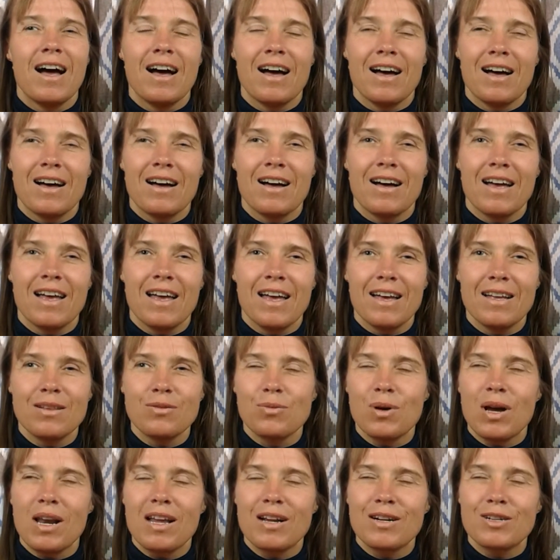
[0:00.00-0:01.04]
And
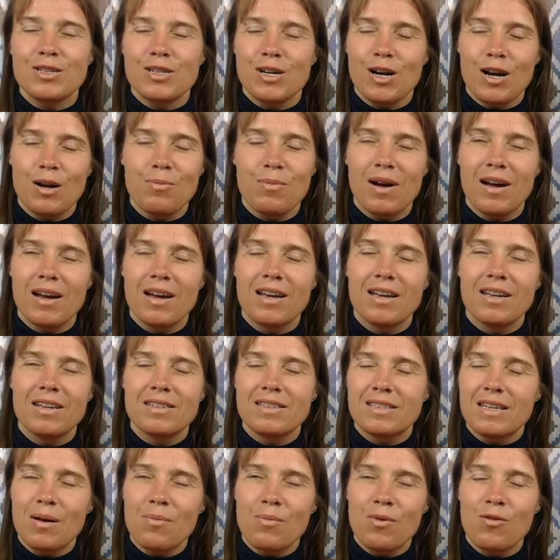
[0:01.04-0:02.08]
while I share
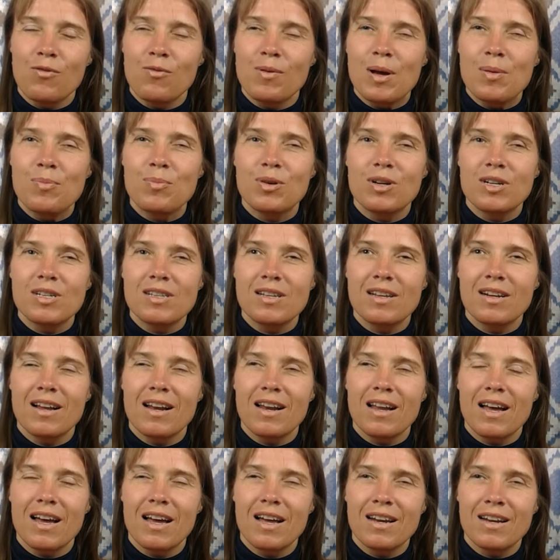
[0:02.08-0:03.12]
some of my
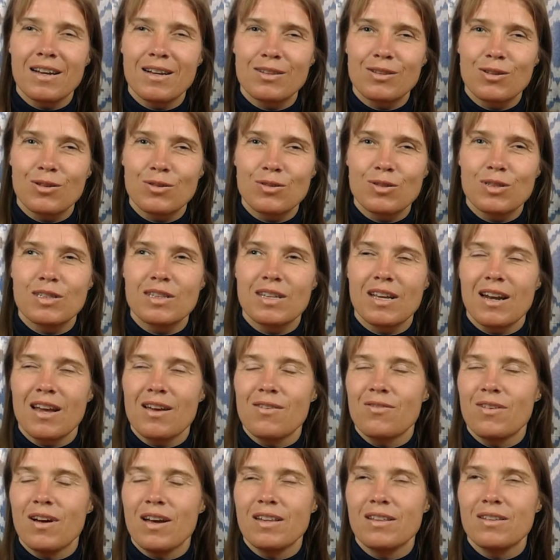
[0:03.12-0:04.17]
personal anecdotes that I
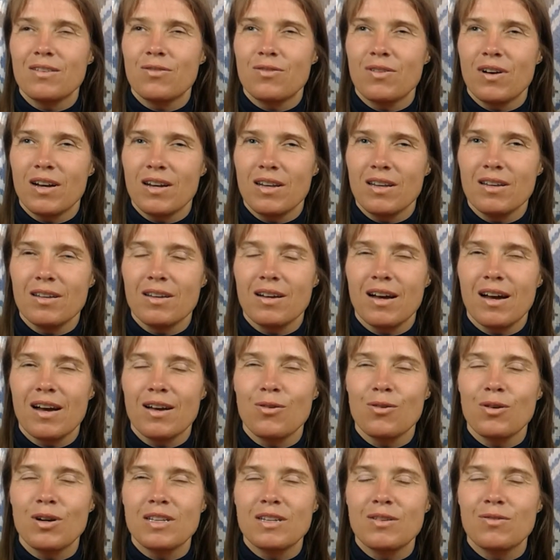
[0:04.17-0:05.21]
find funny, I
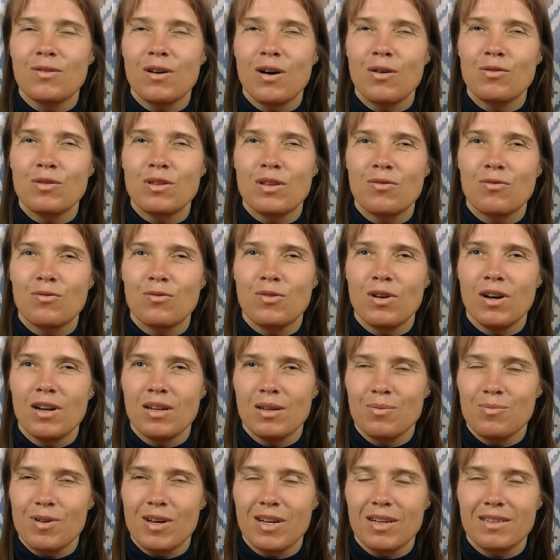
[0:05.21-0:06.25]
already found them
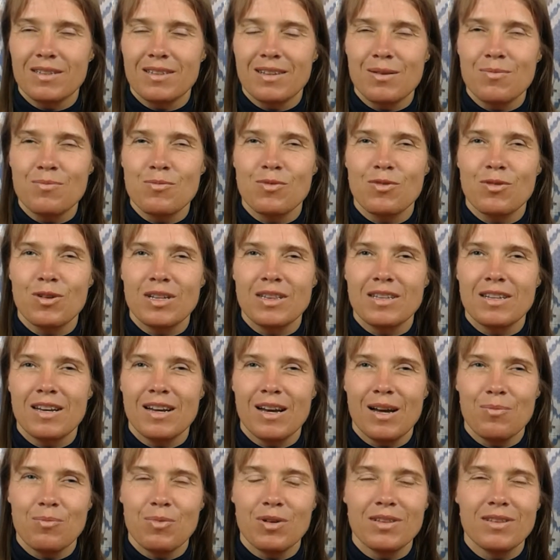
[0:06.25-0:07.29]
funny back then when they
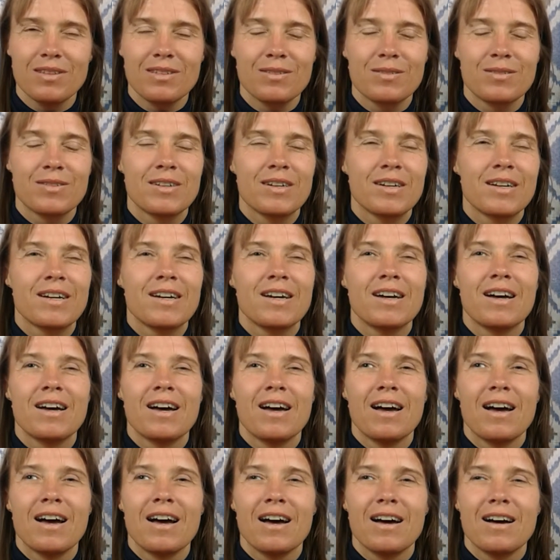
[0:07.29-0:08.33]
happened.
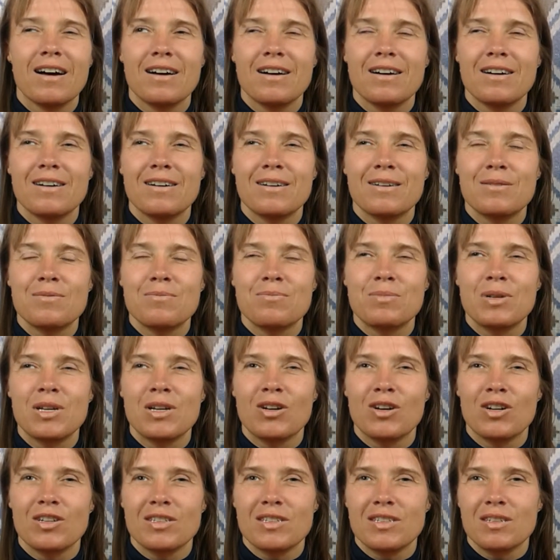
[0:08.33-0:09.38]

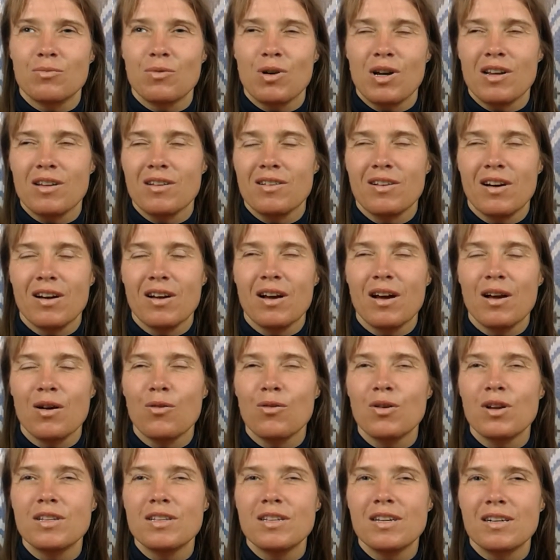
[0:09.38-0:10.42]
Because, well, I
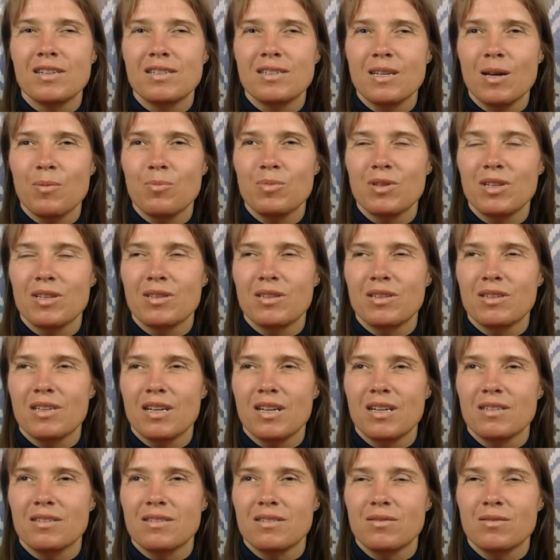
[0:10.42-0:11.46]
already accepted
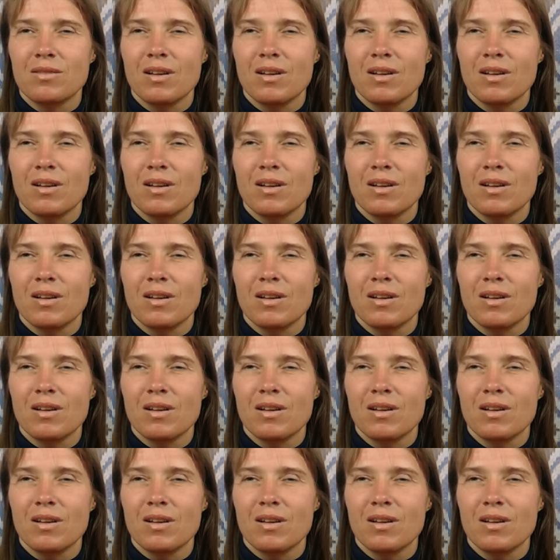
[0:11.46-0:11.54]
that